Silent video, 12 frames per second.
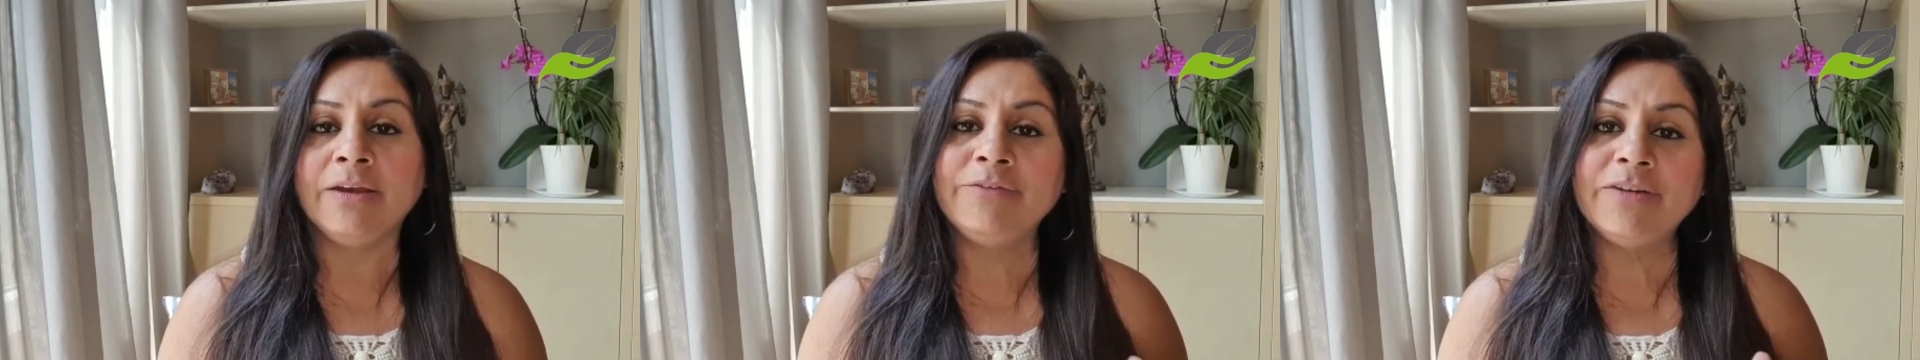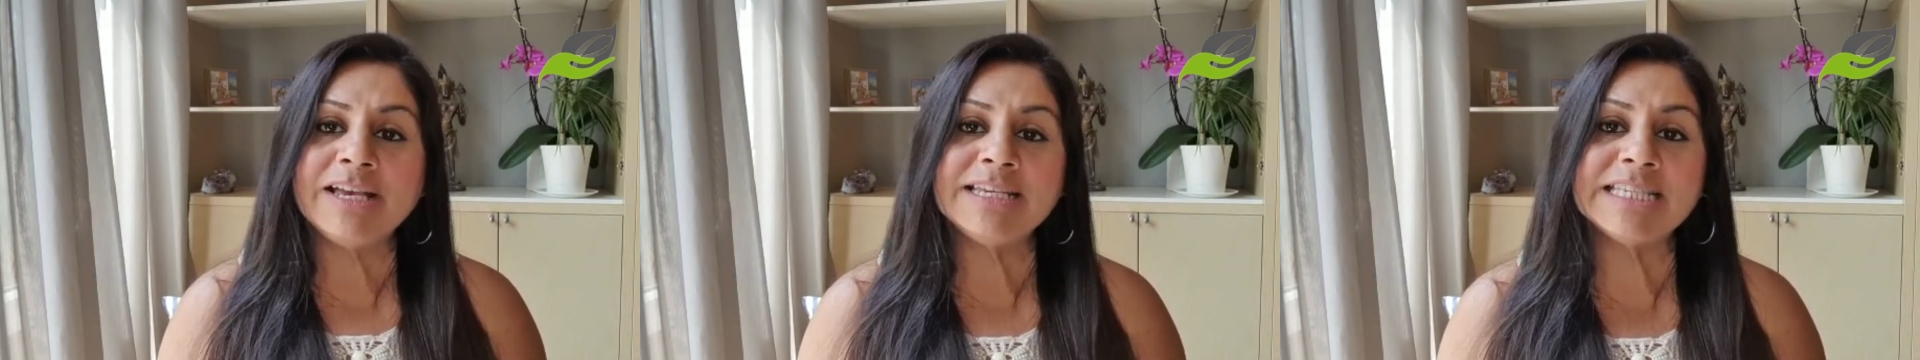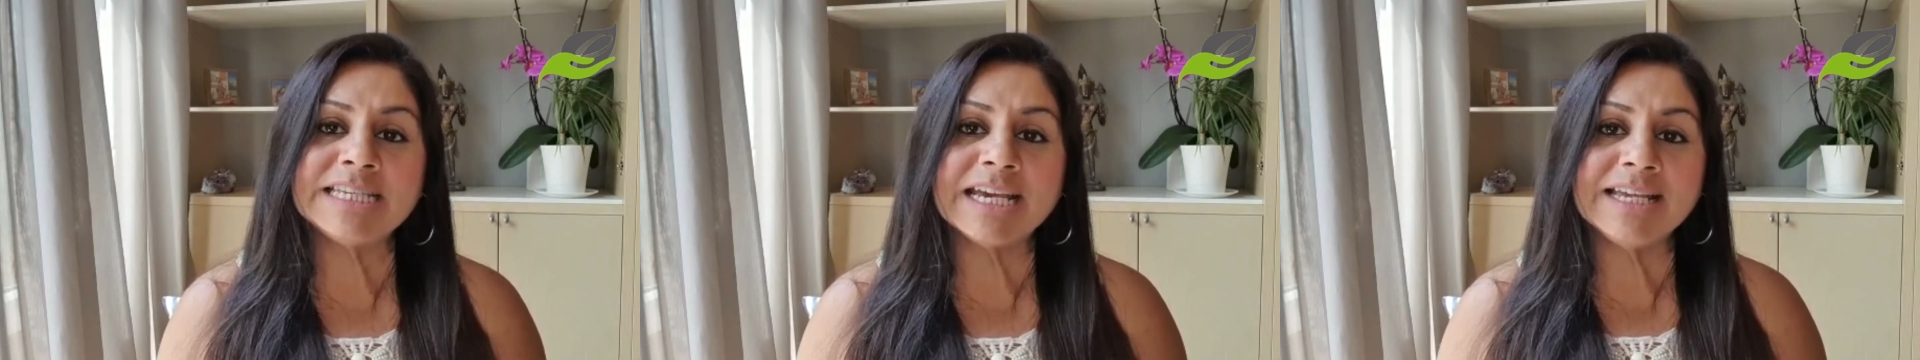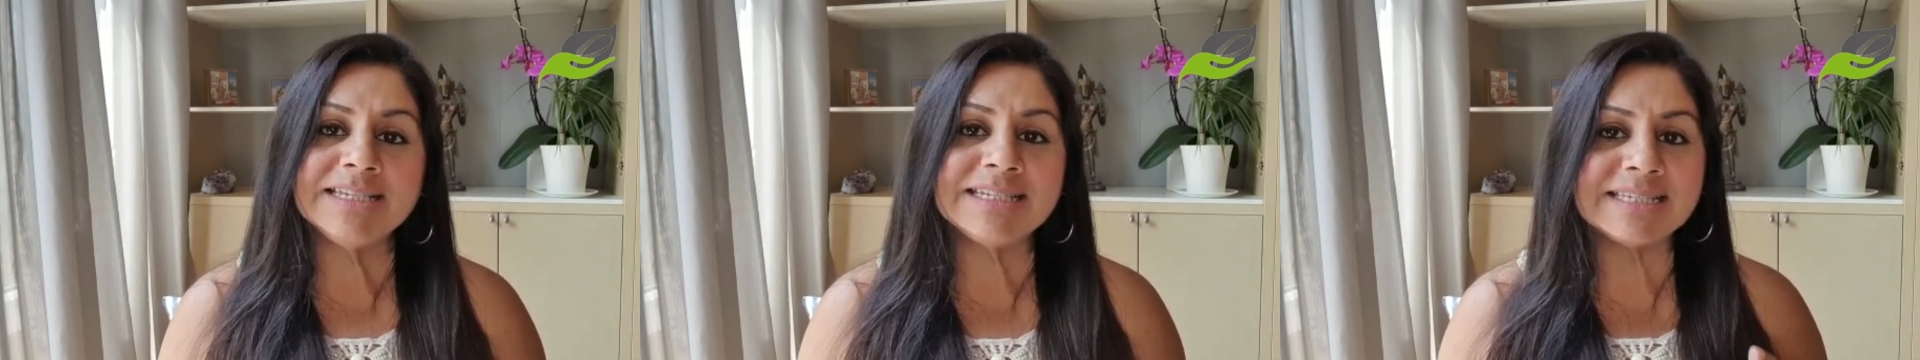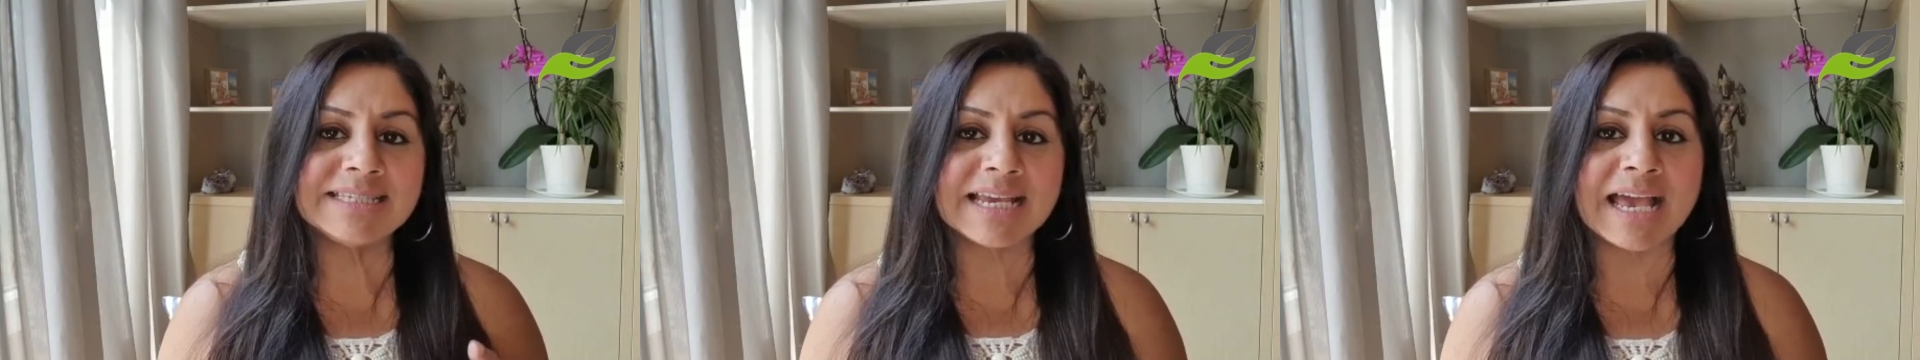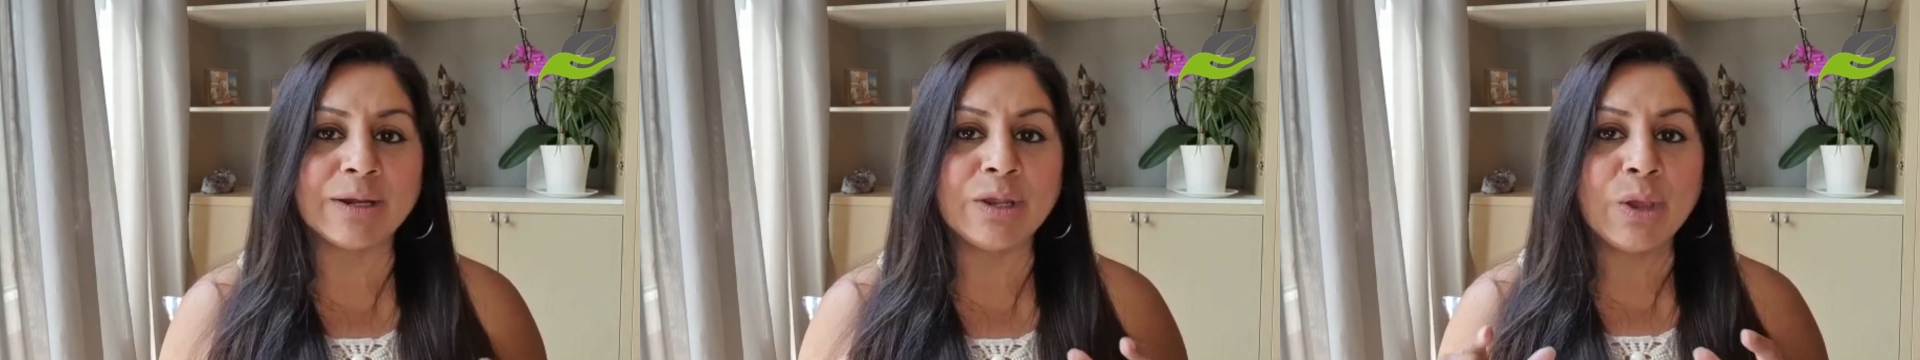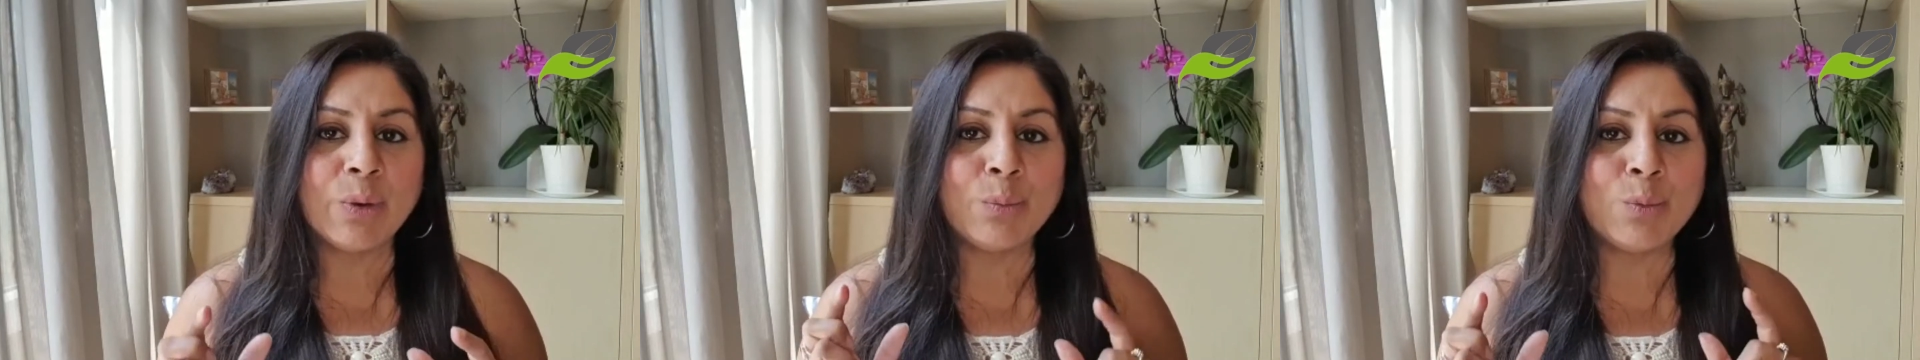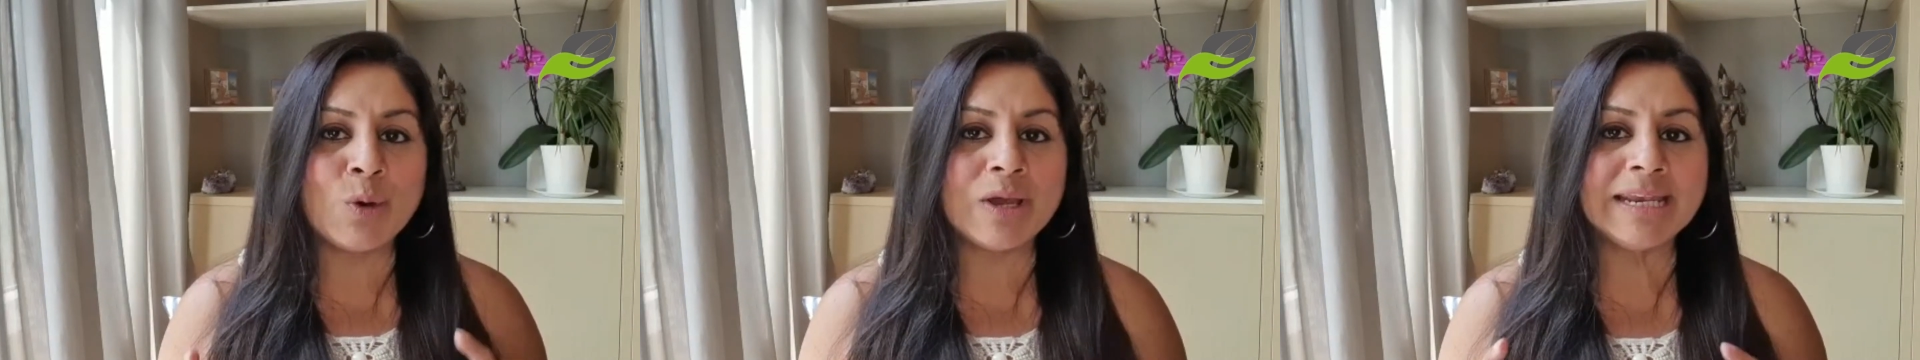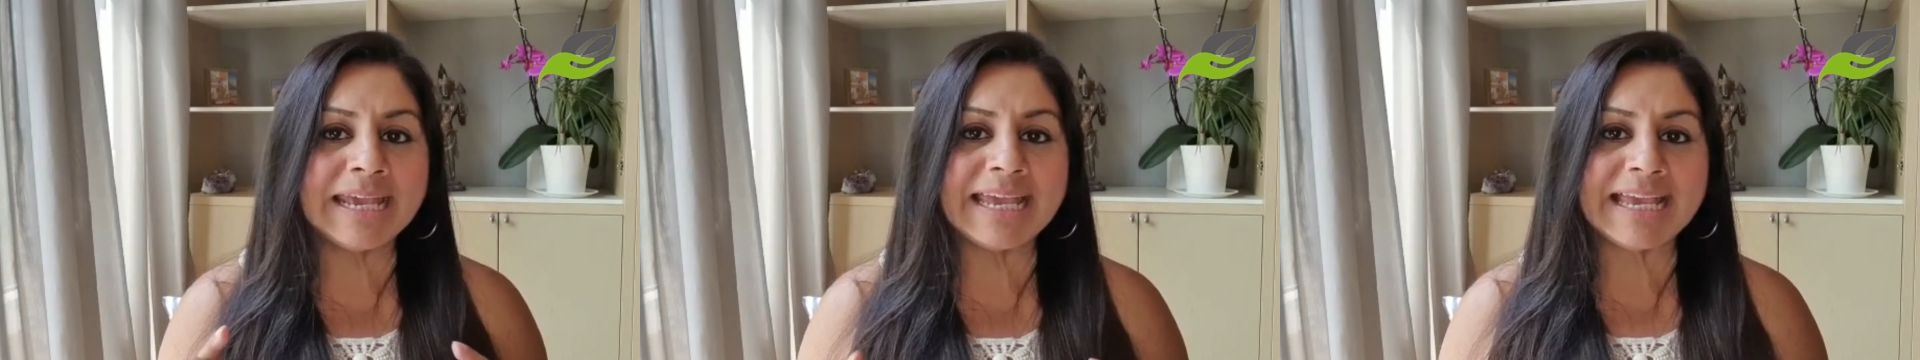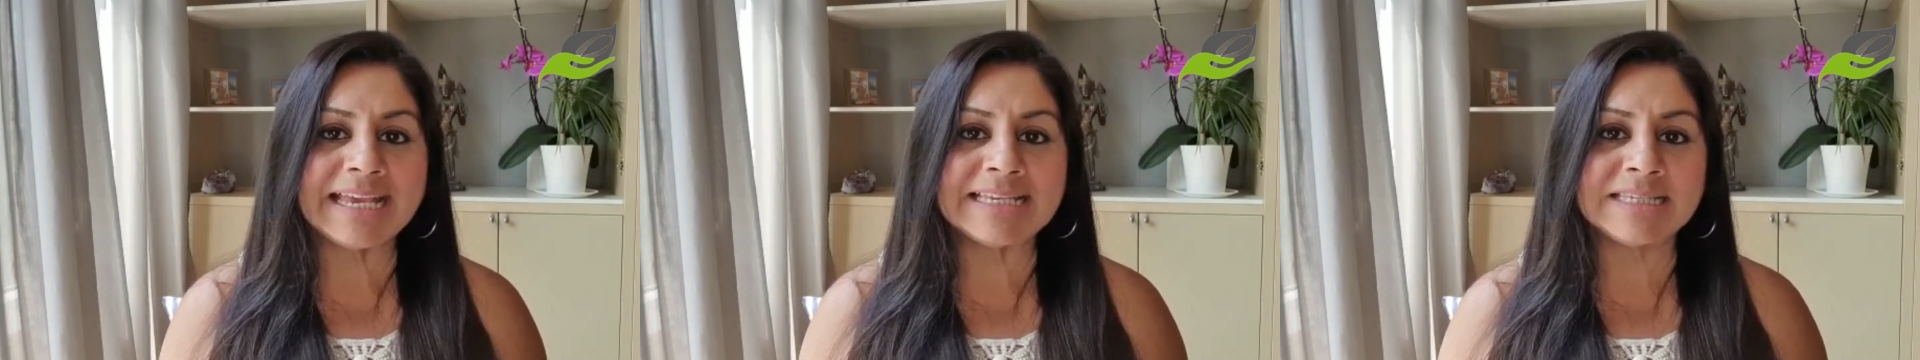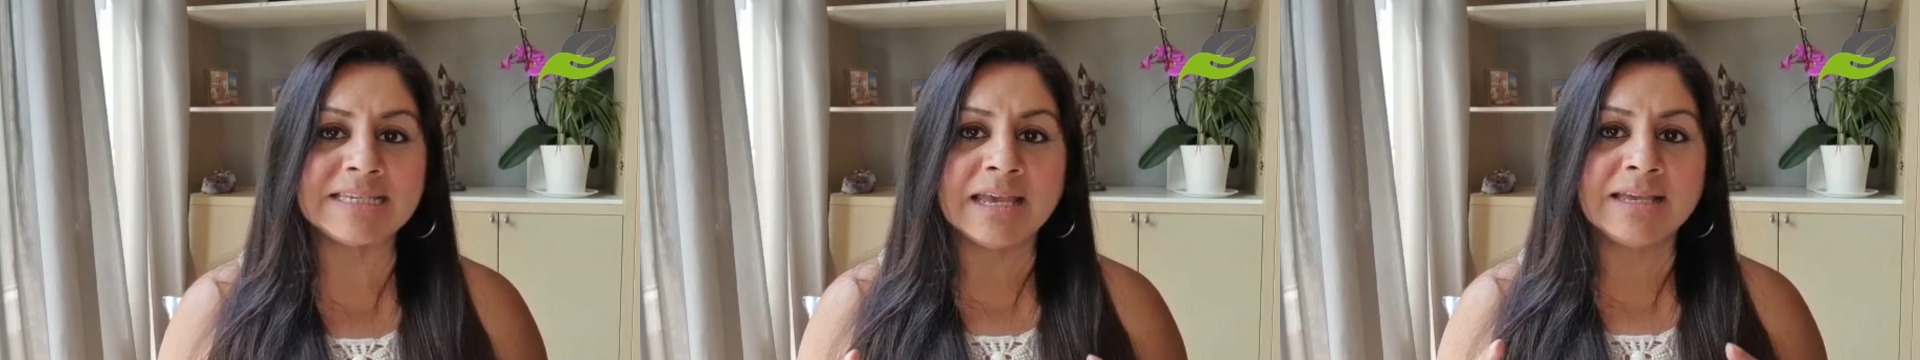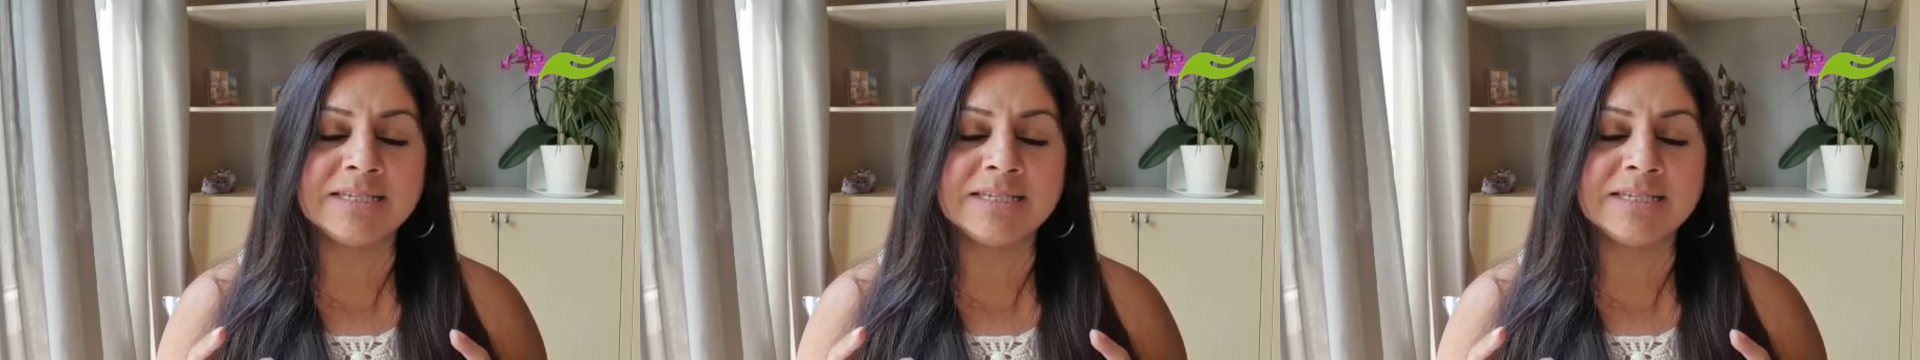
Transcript: first understand what it is